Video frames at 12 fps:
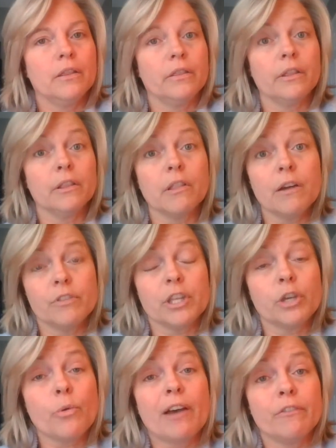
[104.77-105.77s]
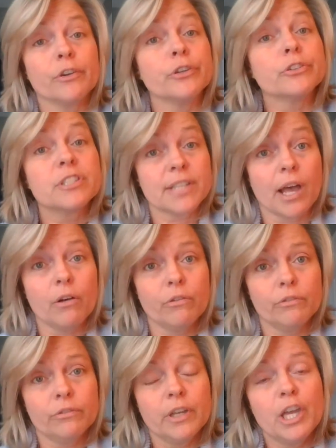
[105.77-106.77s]
the love that you have for
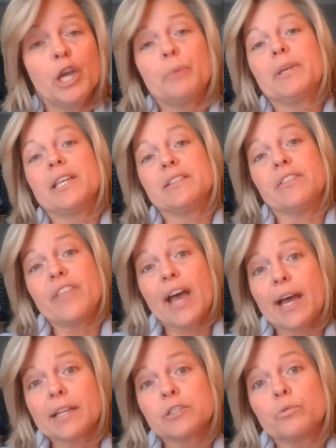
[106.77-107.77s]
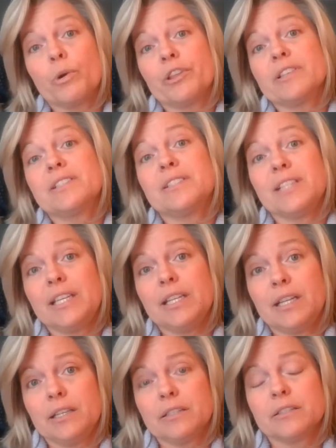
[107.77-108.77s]
yourself, because that's where the
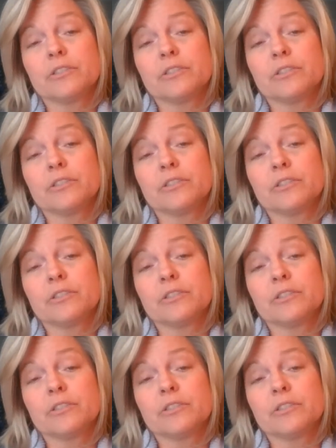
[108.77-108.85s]
seed is.